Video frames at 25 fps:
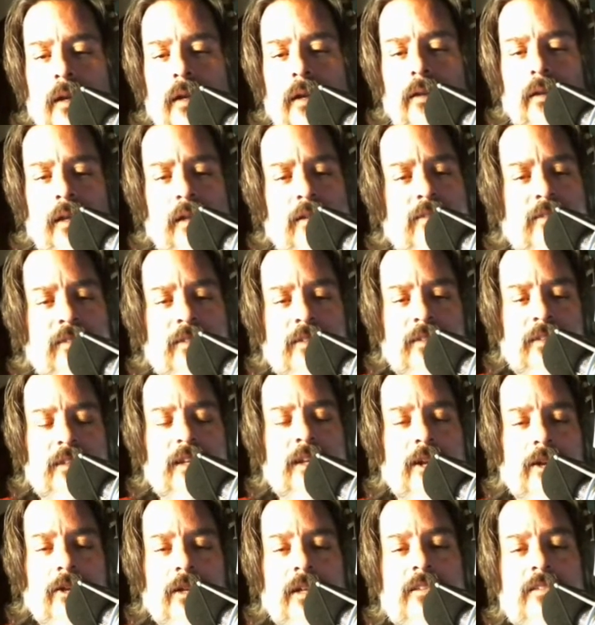
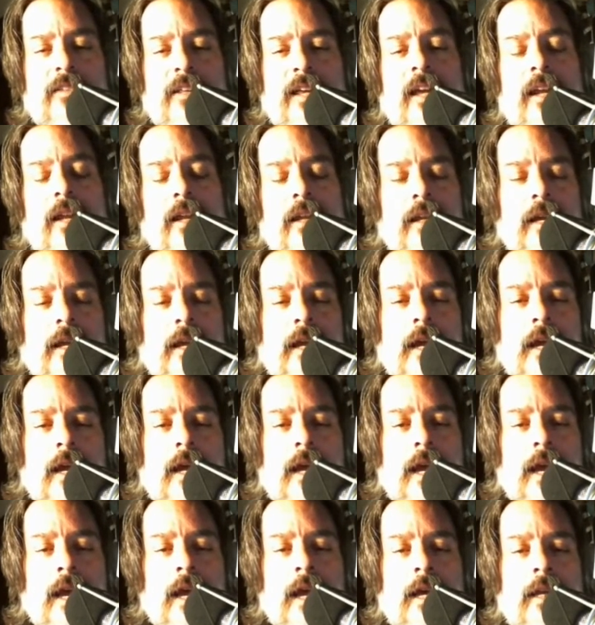Let's get it.
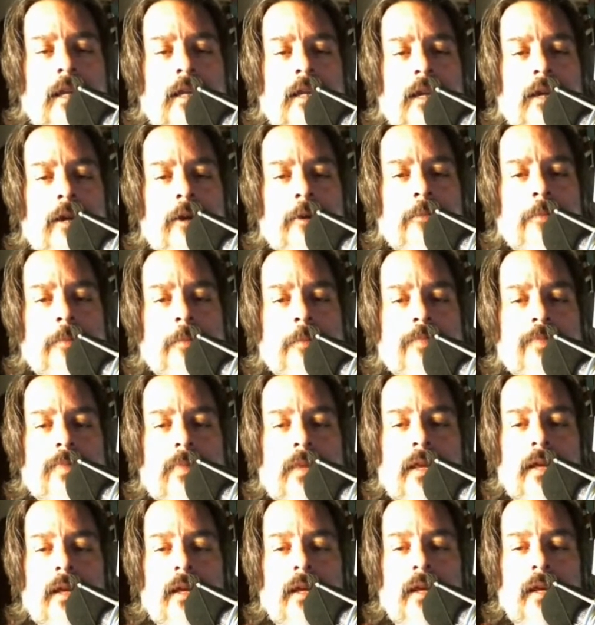And
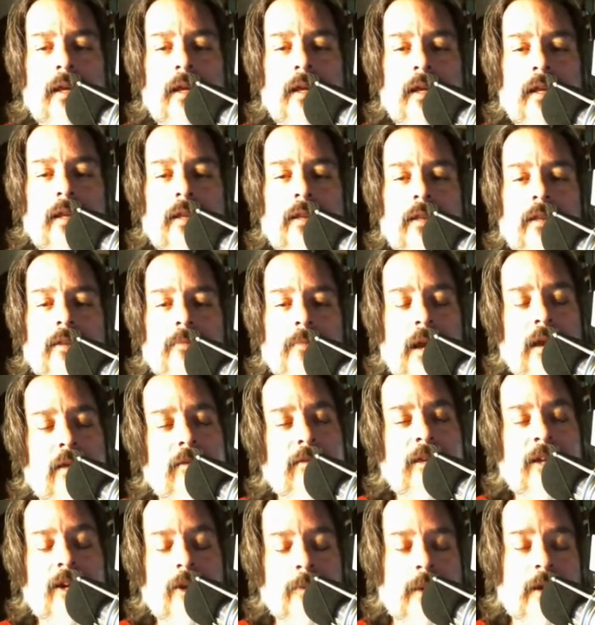
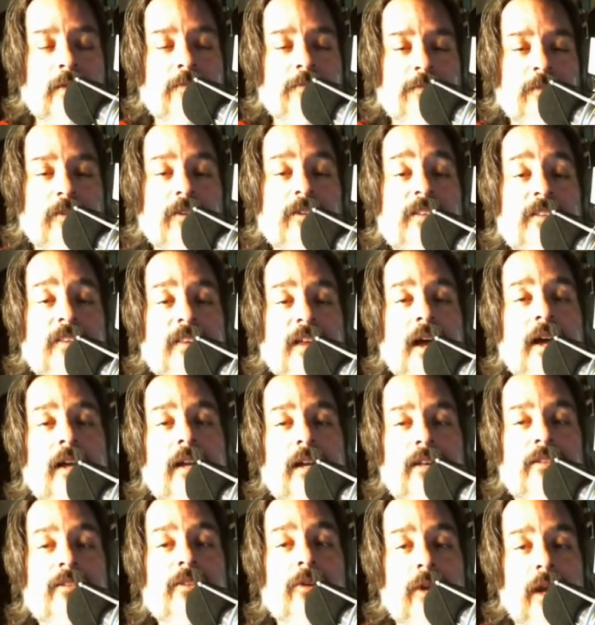my first thought
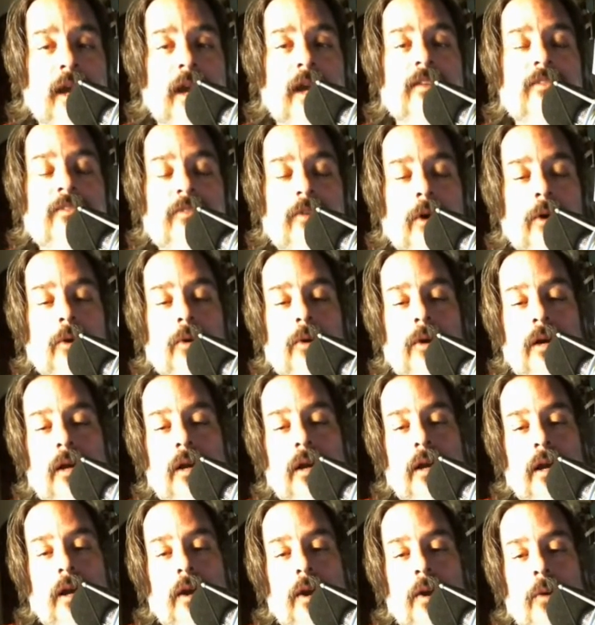is, okay, so
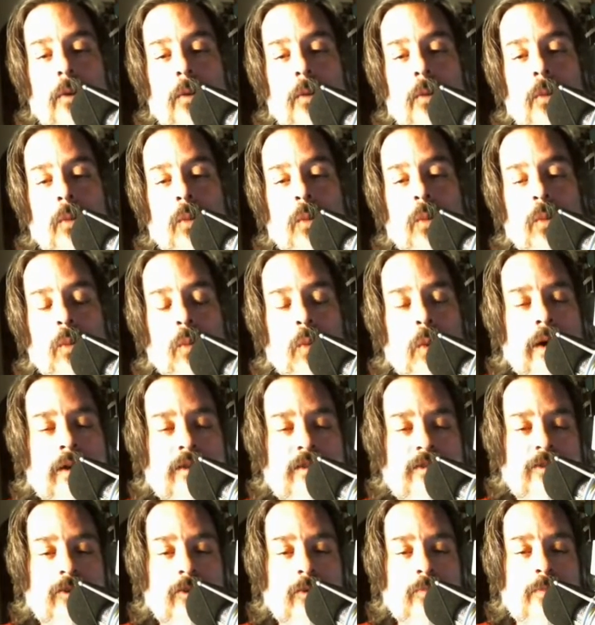
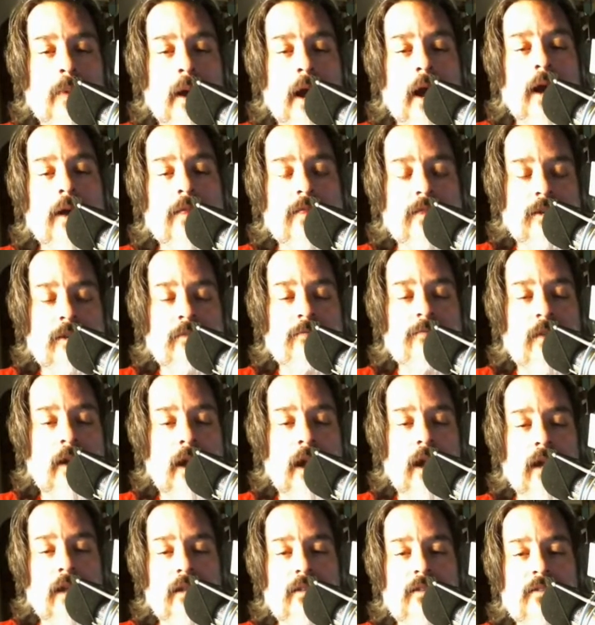once you buy the
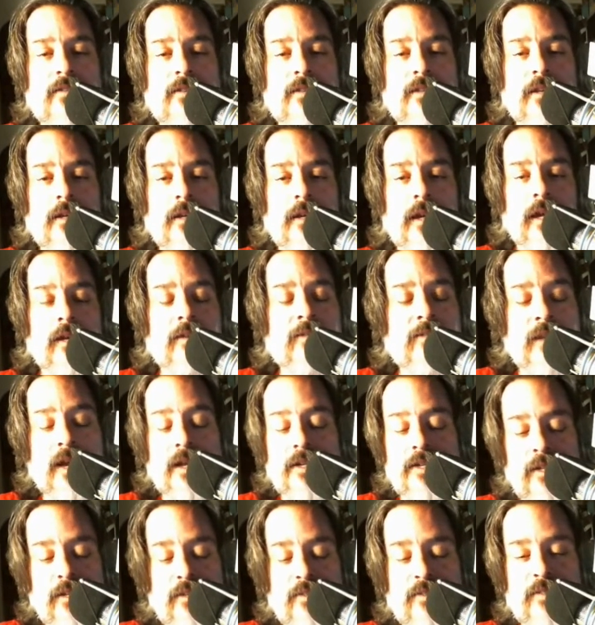device, it's not
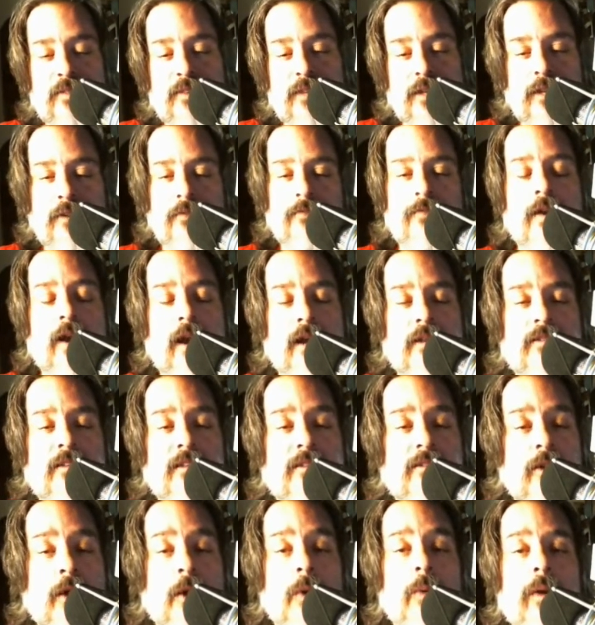just the device,
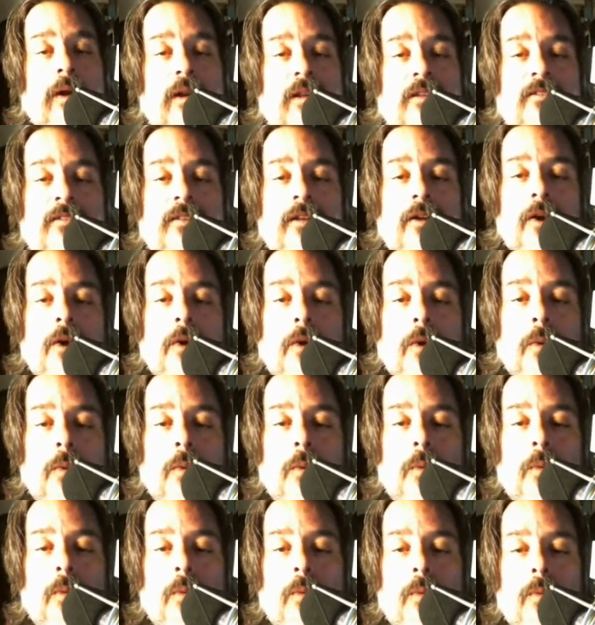it's always
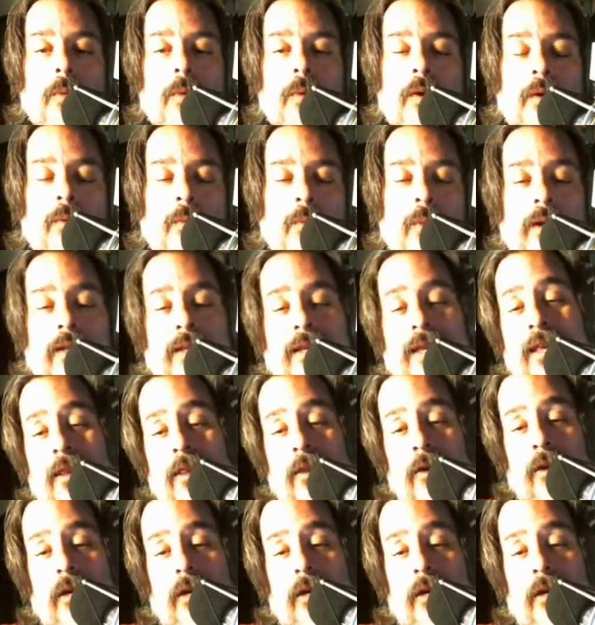what either